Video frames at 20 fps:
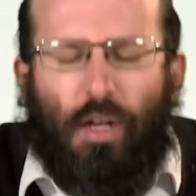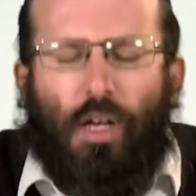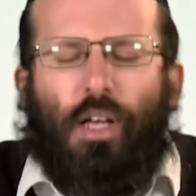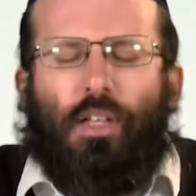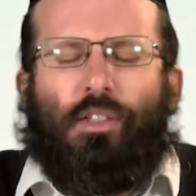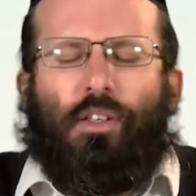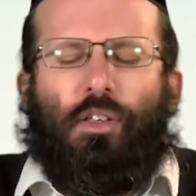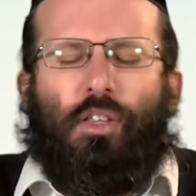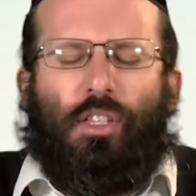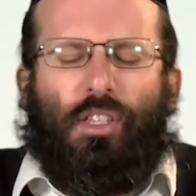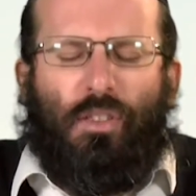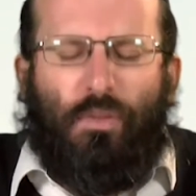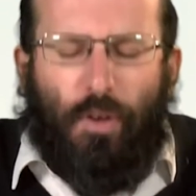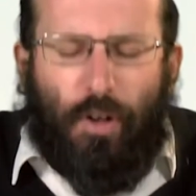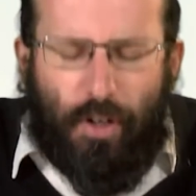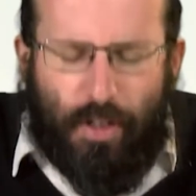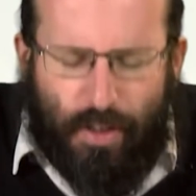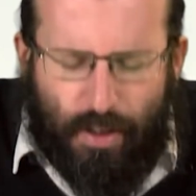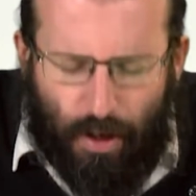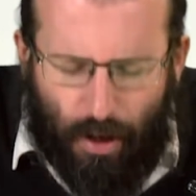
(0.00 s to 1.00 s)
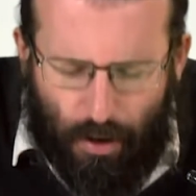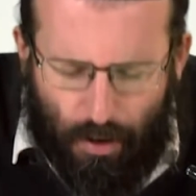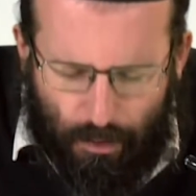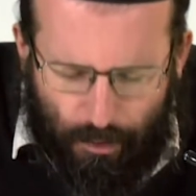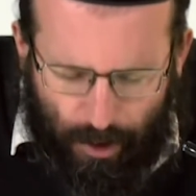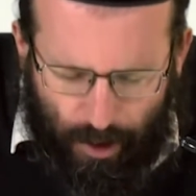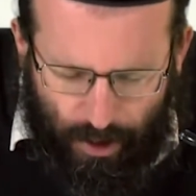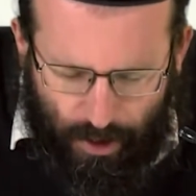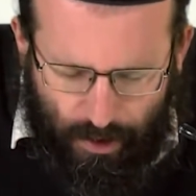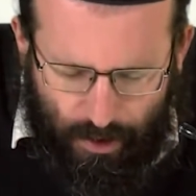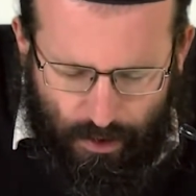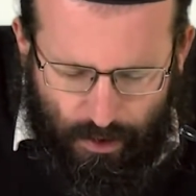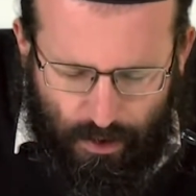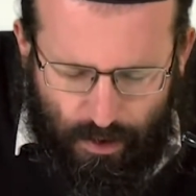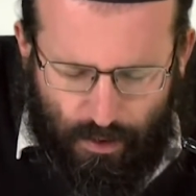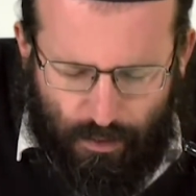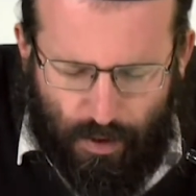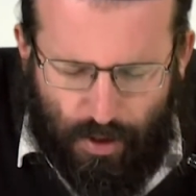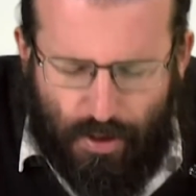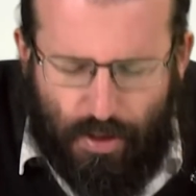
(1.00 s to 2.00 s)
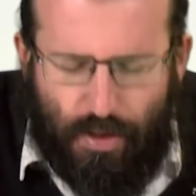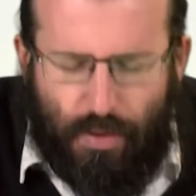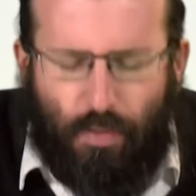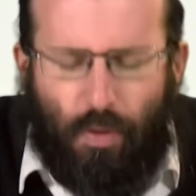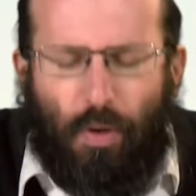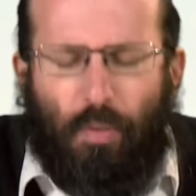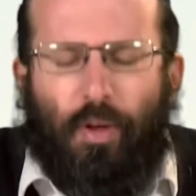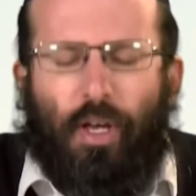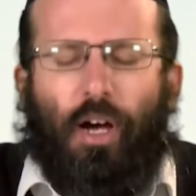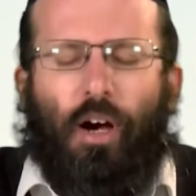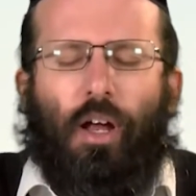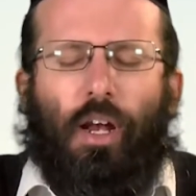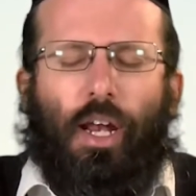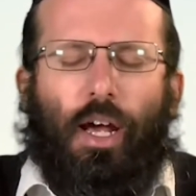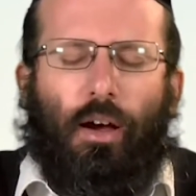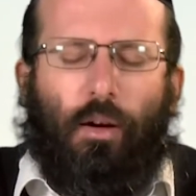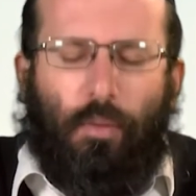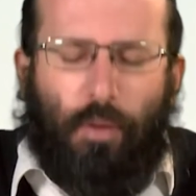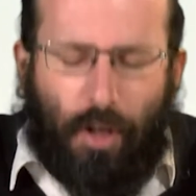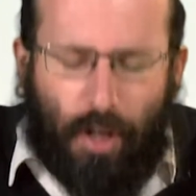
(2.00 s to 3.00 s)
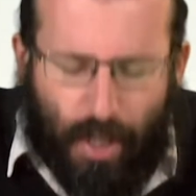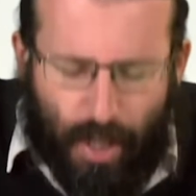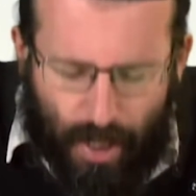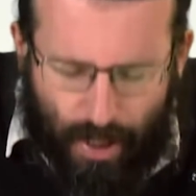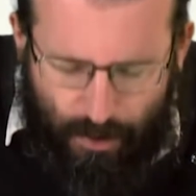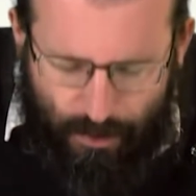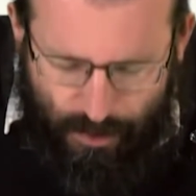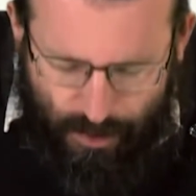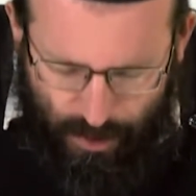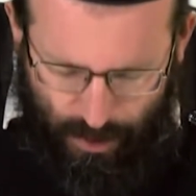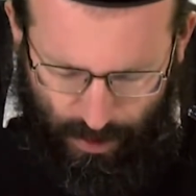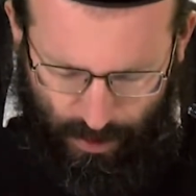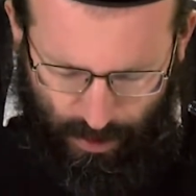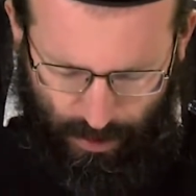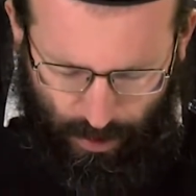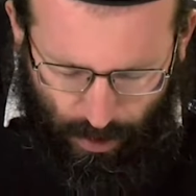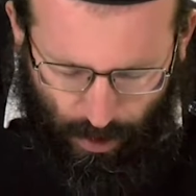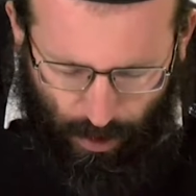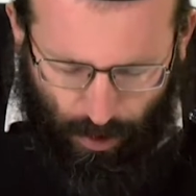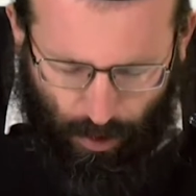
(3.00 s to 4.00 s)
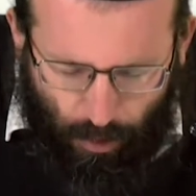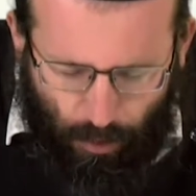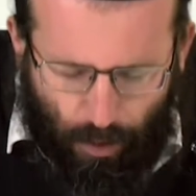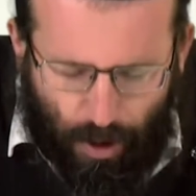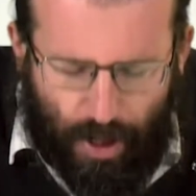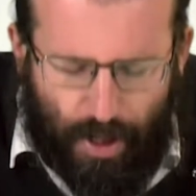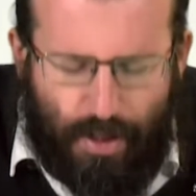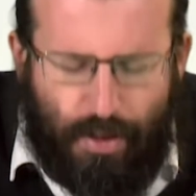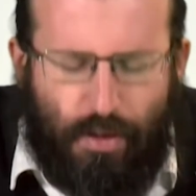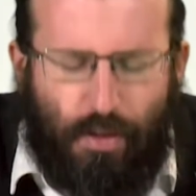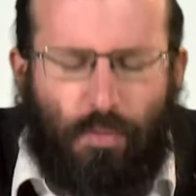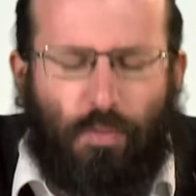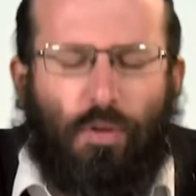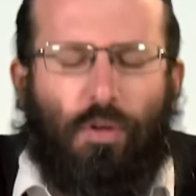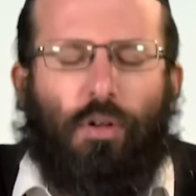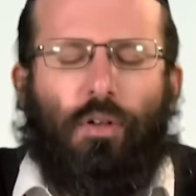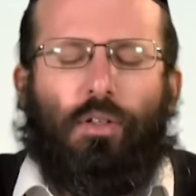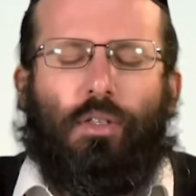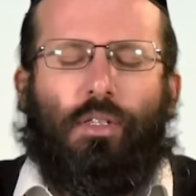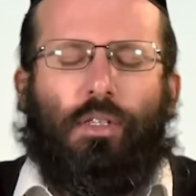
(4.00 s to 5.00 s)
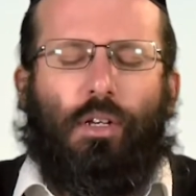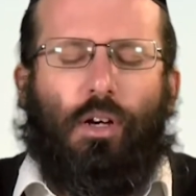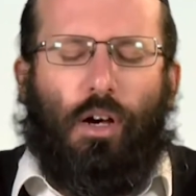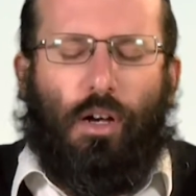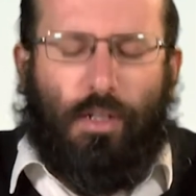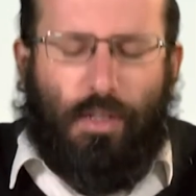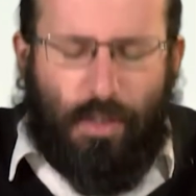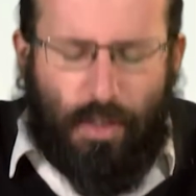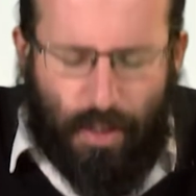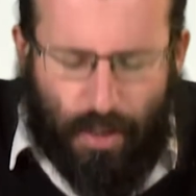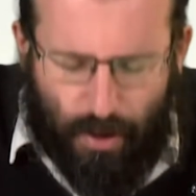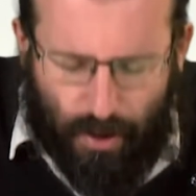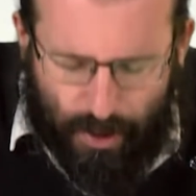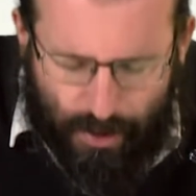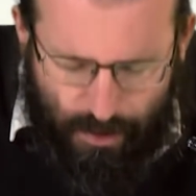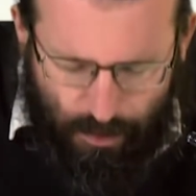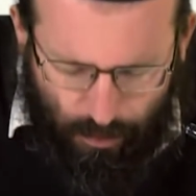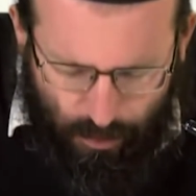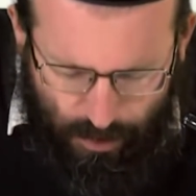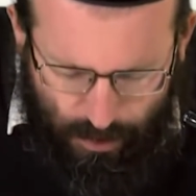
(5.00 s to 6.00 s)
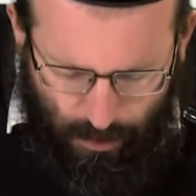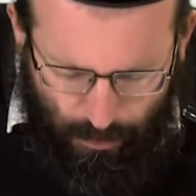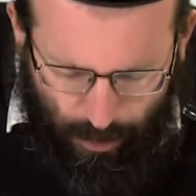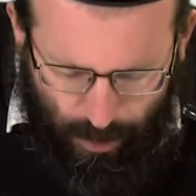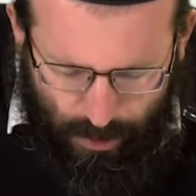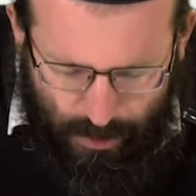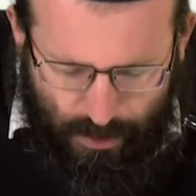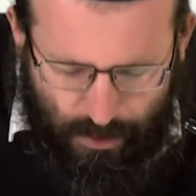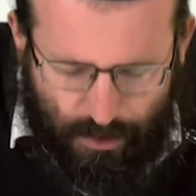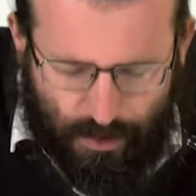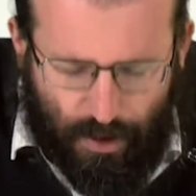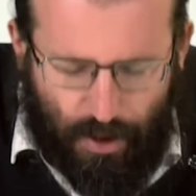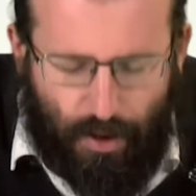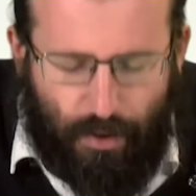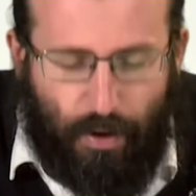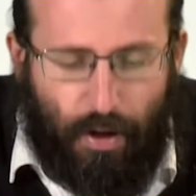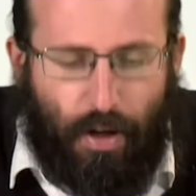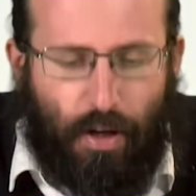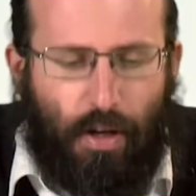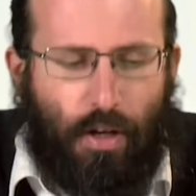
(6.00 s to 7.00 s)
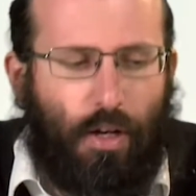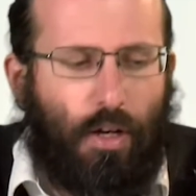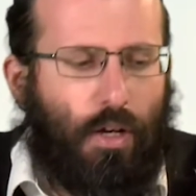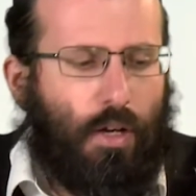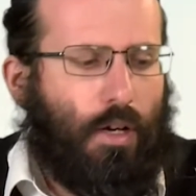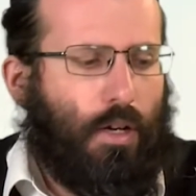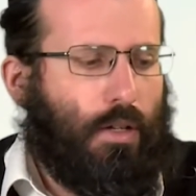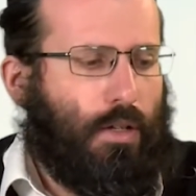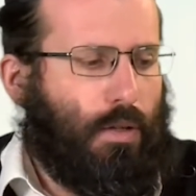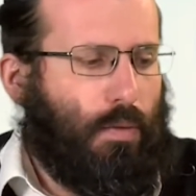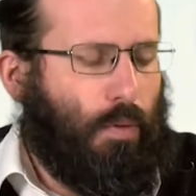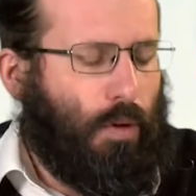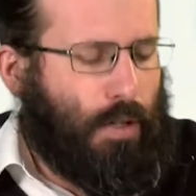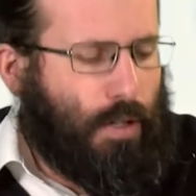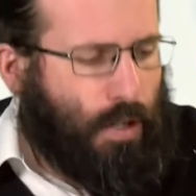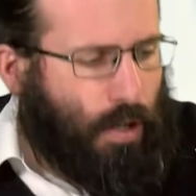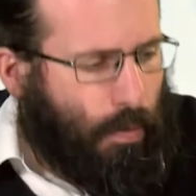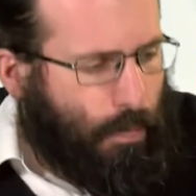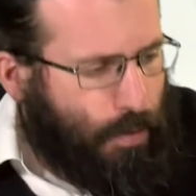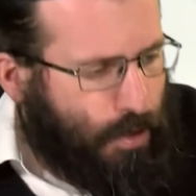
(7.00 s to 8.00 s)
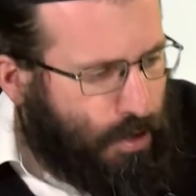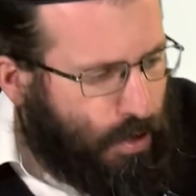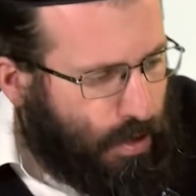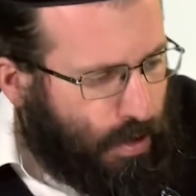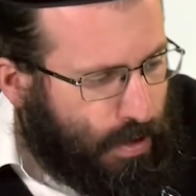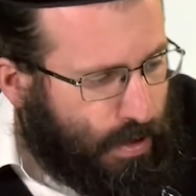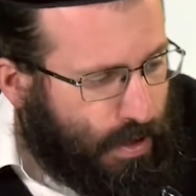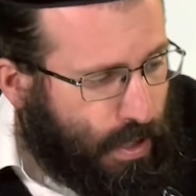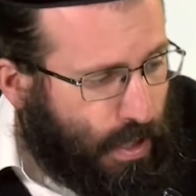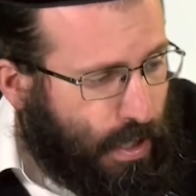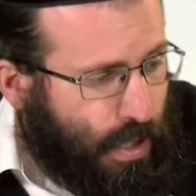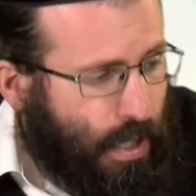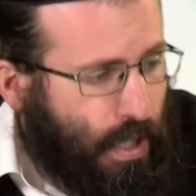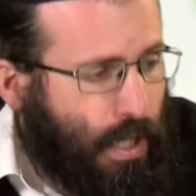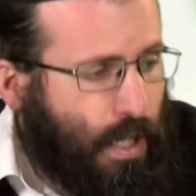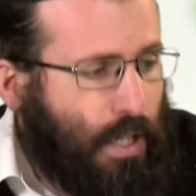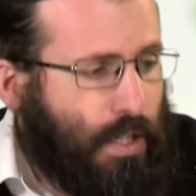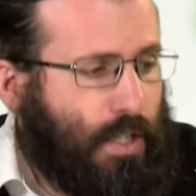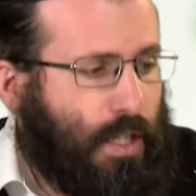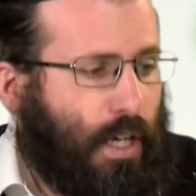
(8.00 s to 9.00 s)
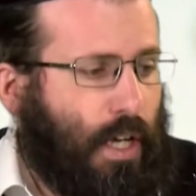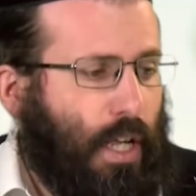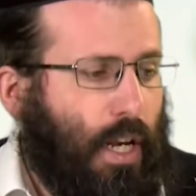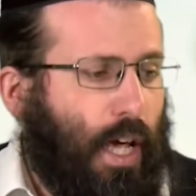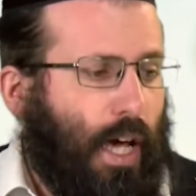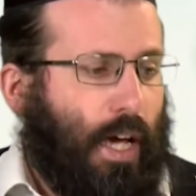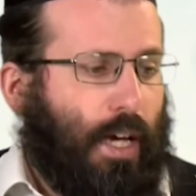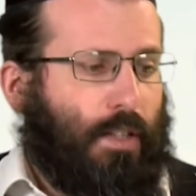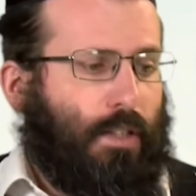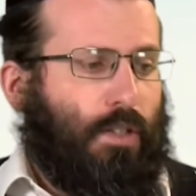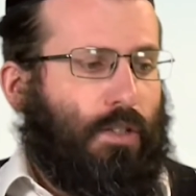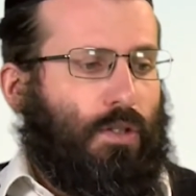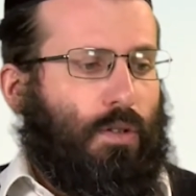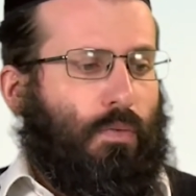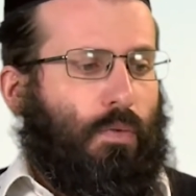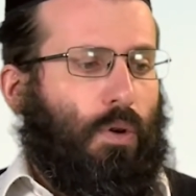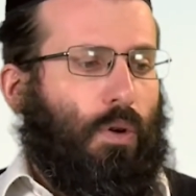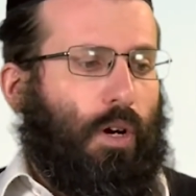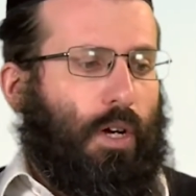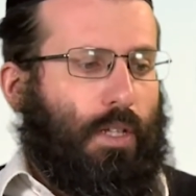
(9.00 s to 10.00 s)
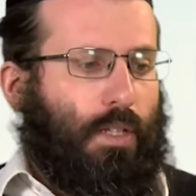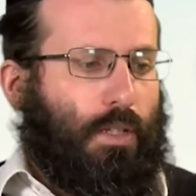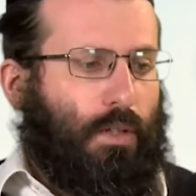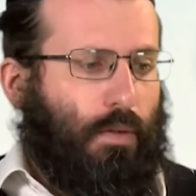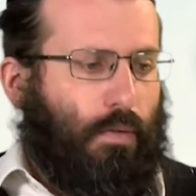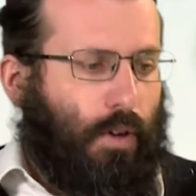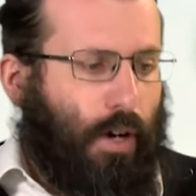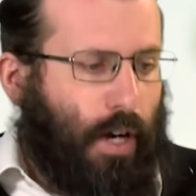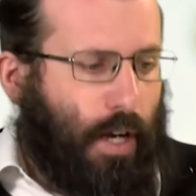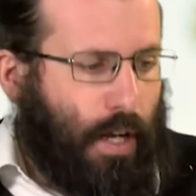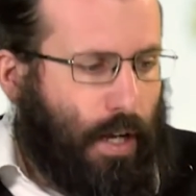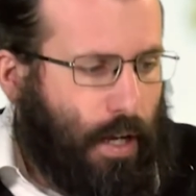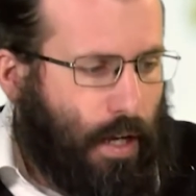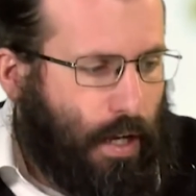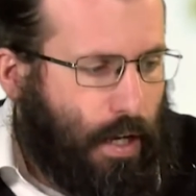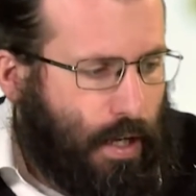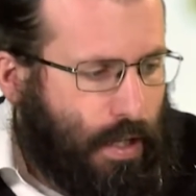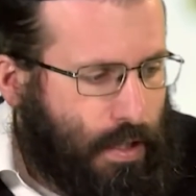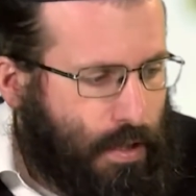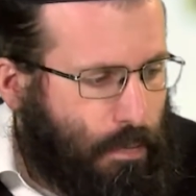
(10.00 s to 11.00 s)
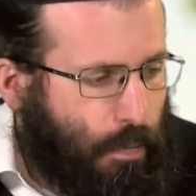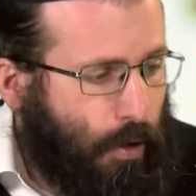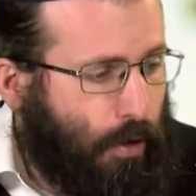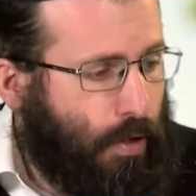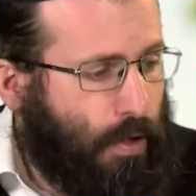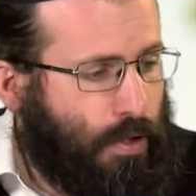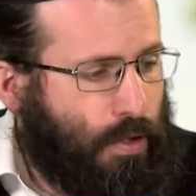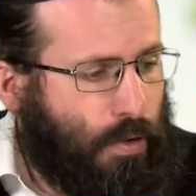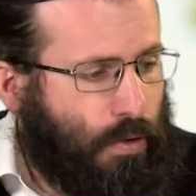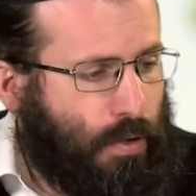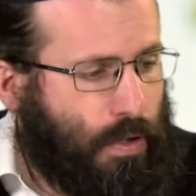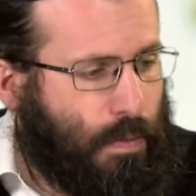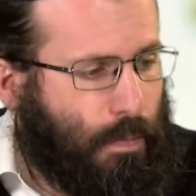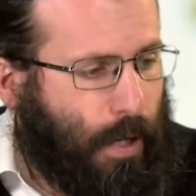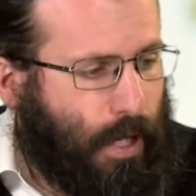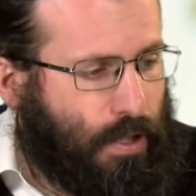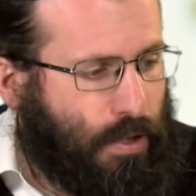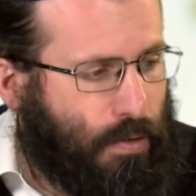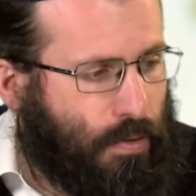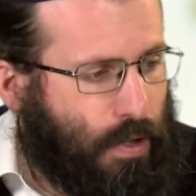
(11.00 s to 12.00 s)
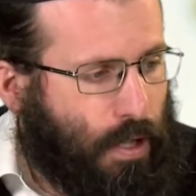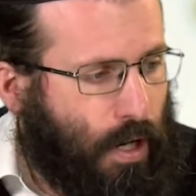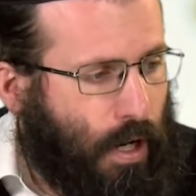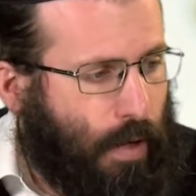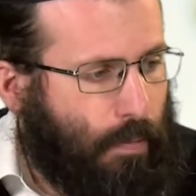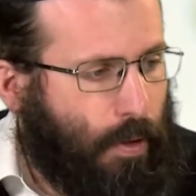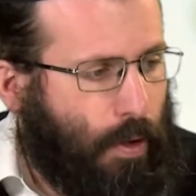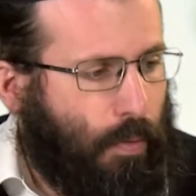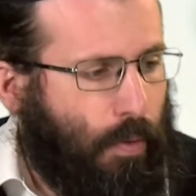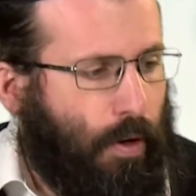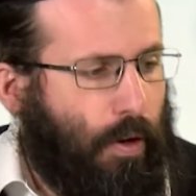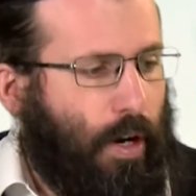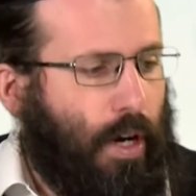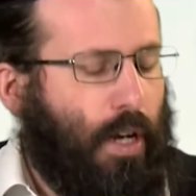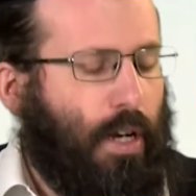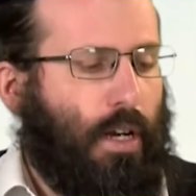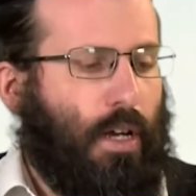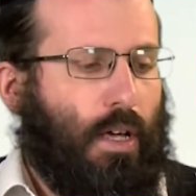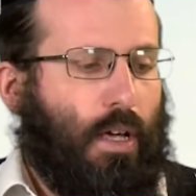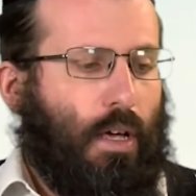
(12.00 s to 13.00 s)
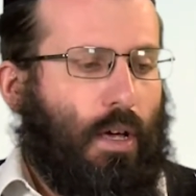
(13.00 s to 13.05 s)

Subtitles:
So the Sefirat Omer, which is where we are now, we are counting our way towards Har Sinai, towards Kabbalat Torah, towards an opportunity to connect to Shavuos, to a very spiritual, special time that we're in.